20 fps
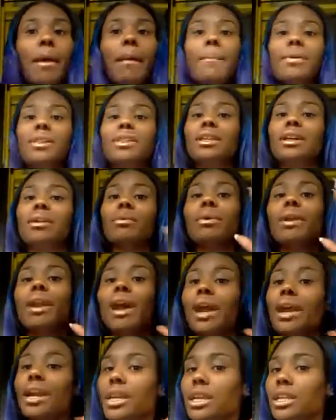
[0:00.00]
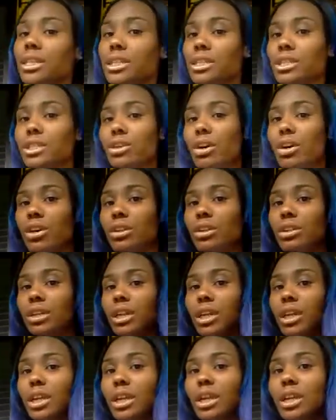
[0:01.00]
But then when I installed
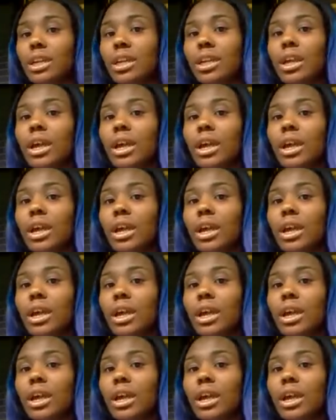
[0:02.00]
it,